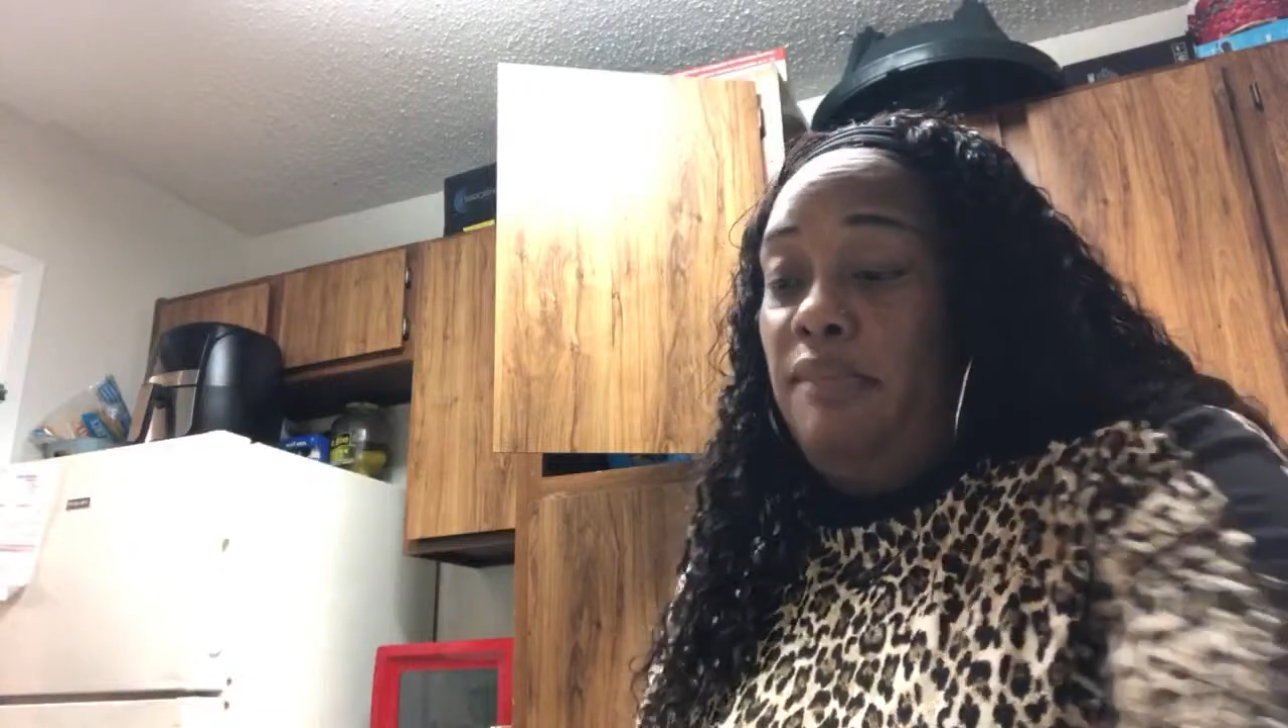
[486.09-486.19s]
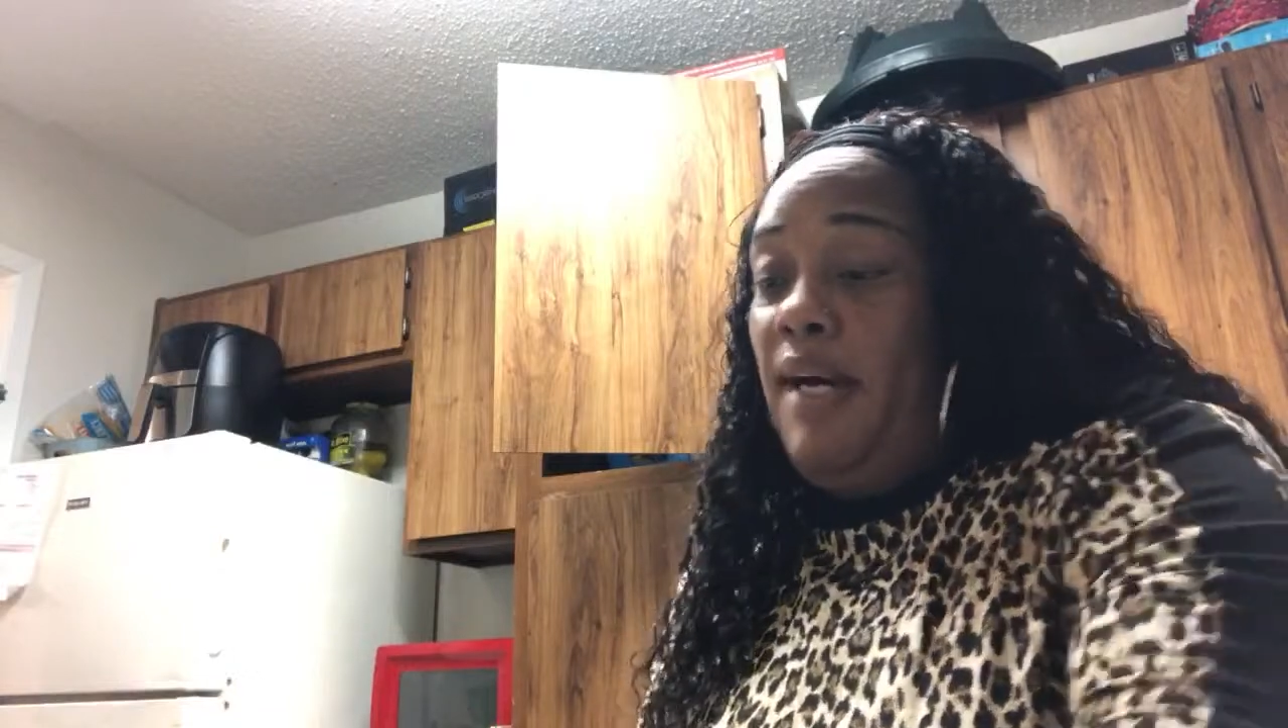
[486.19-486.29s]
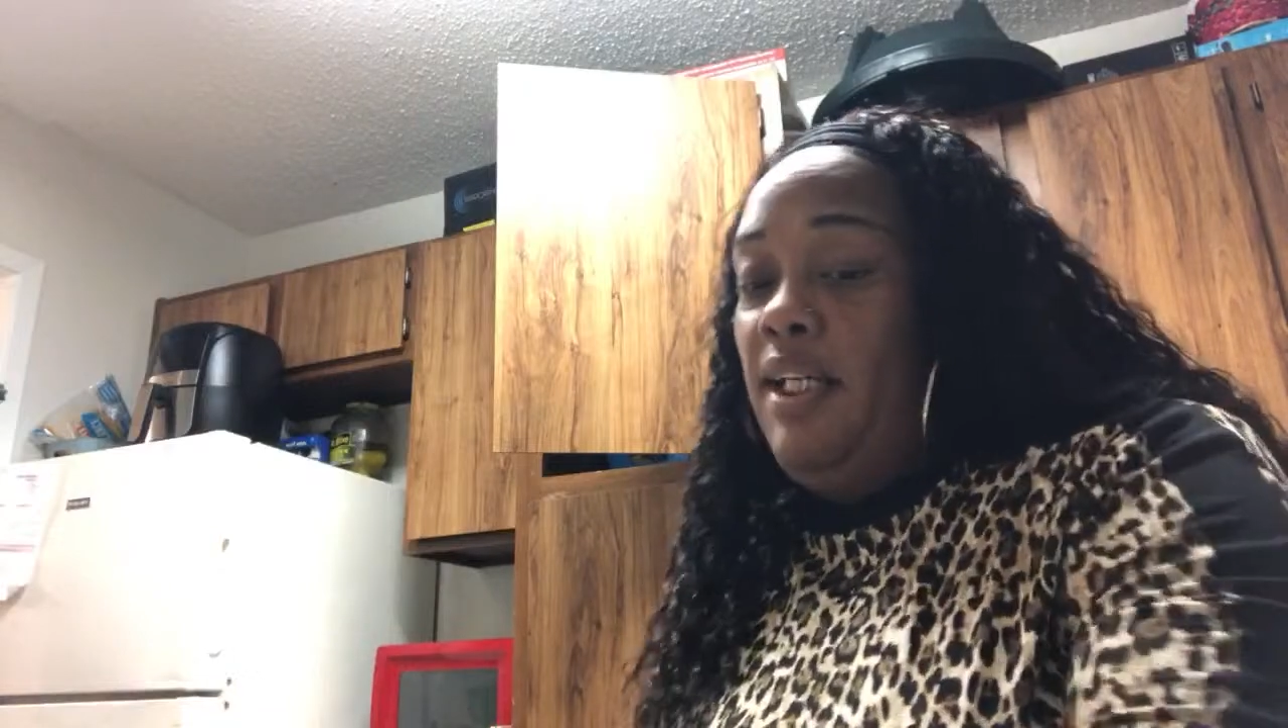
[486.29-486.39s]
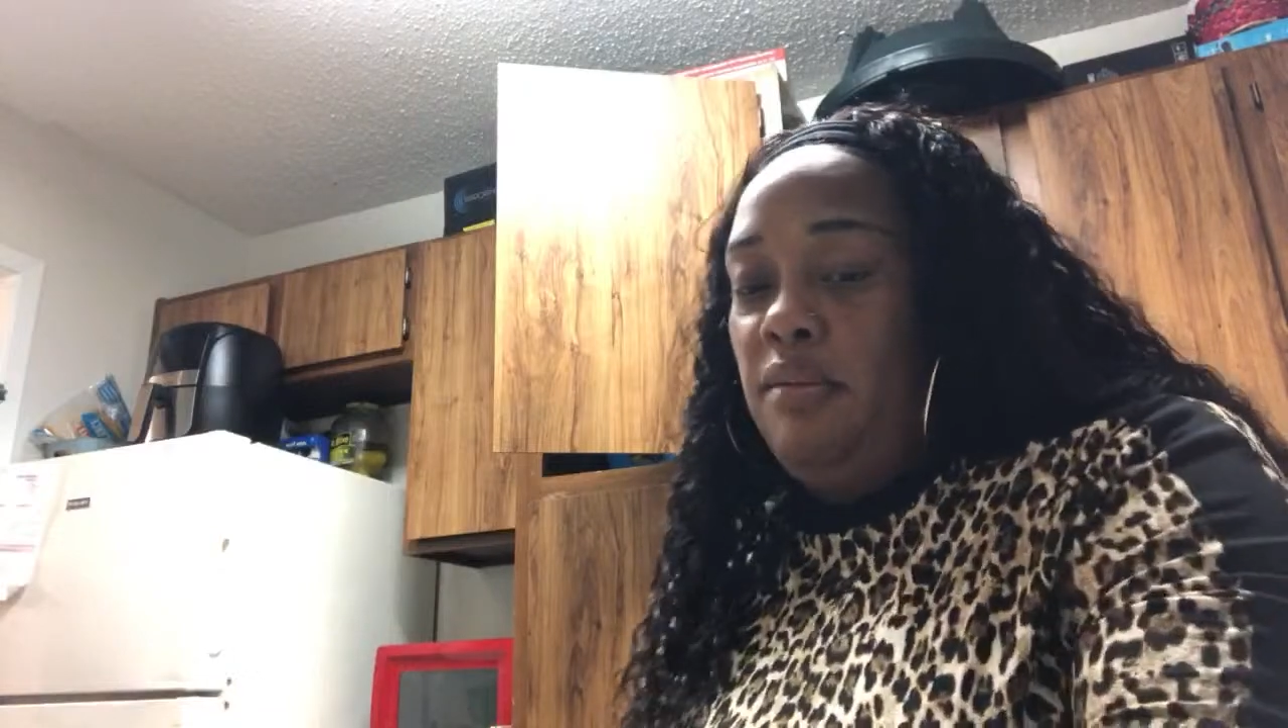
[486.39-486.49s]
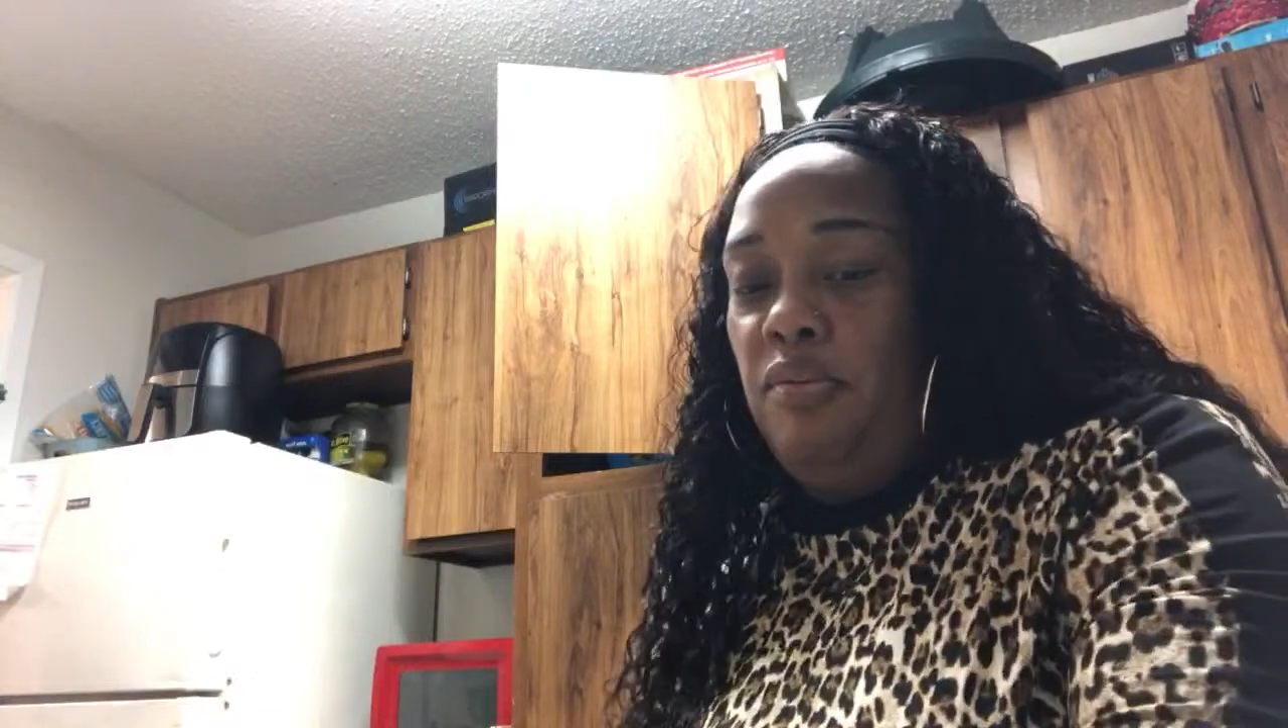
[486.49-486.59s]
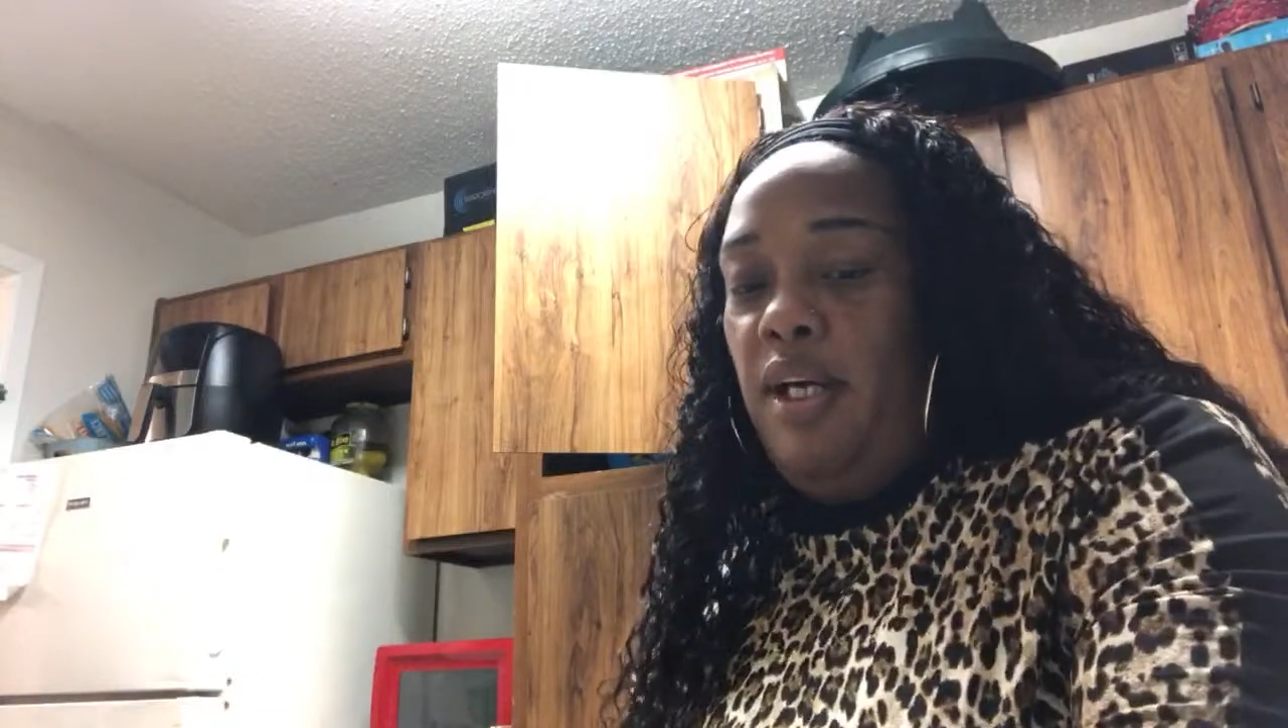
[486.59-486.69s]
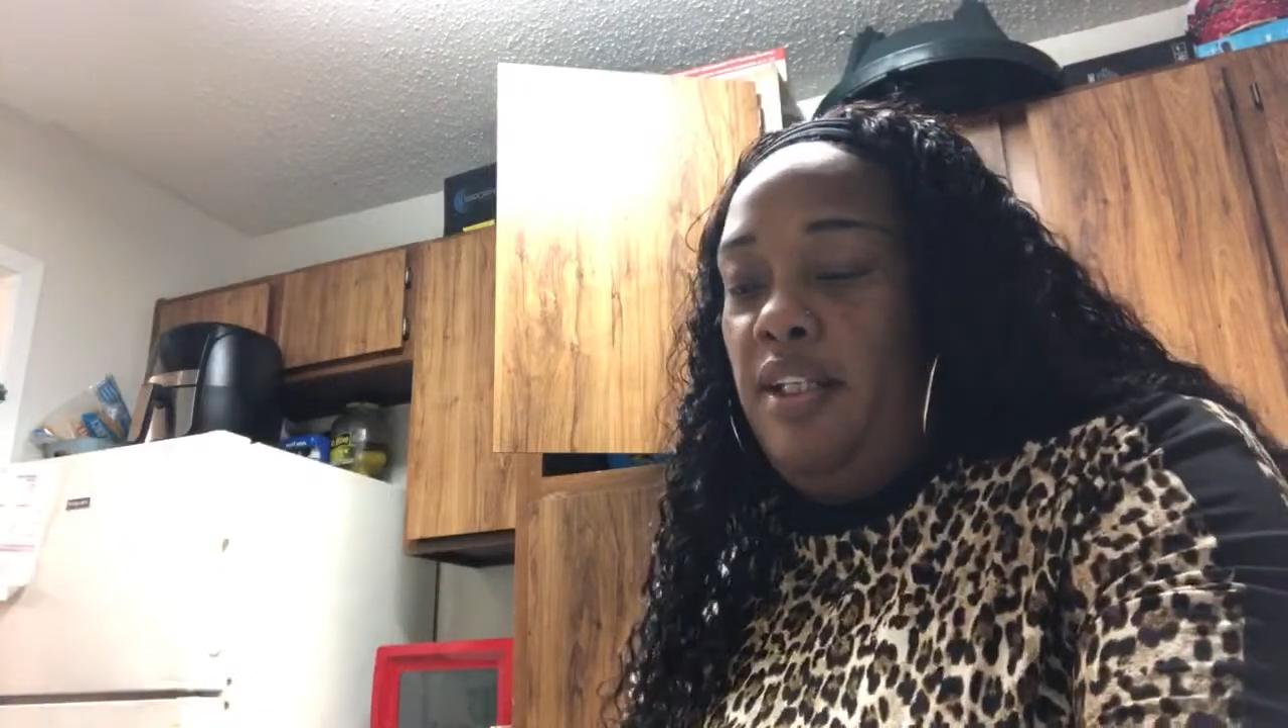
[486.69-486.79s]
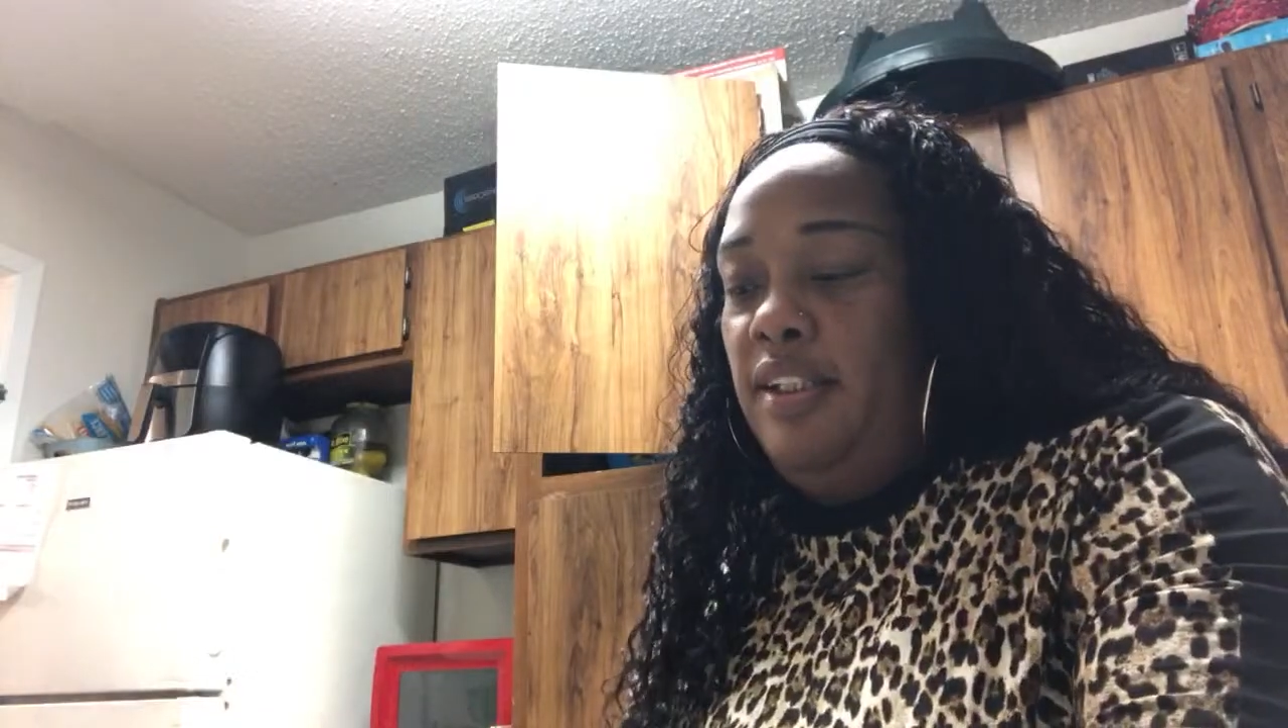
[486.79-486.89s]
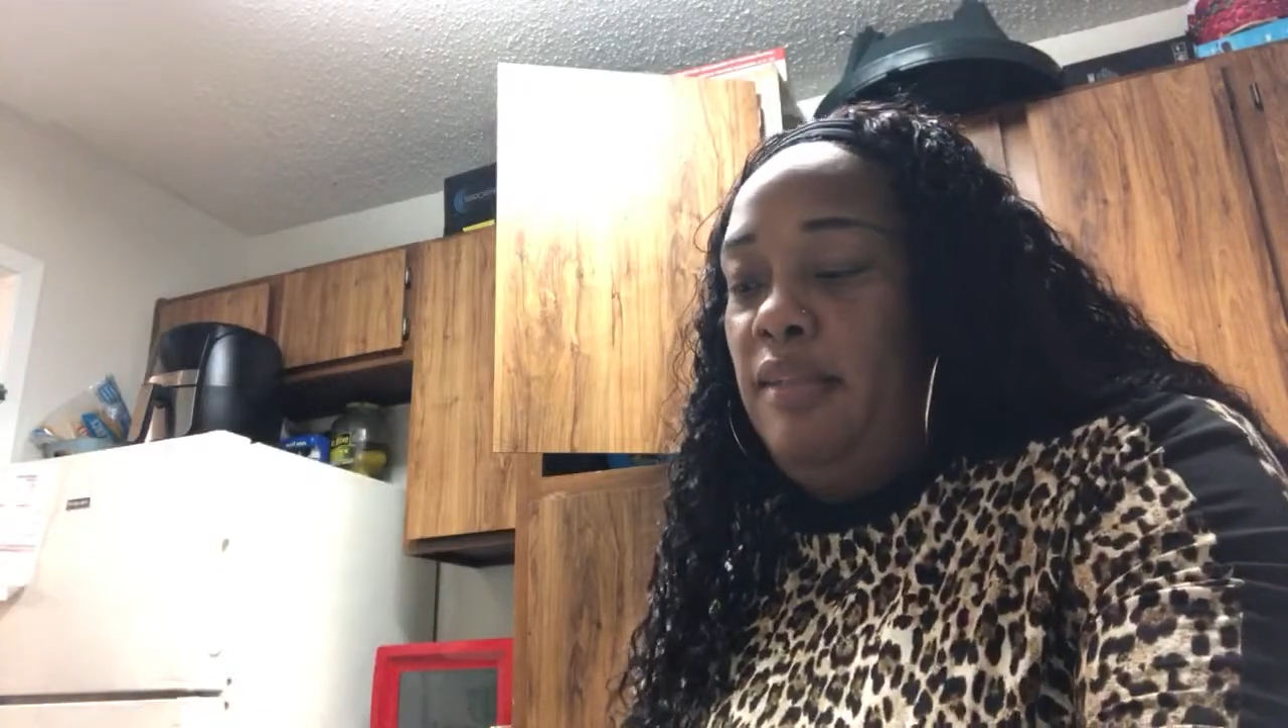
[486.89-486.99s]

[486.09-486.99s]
of my husband right here.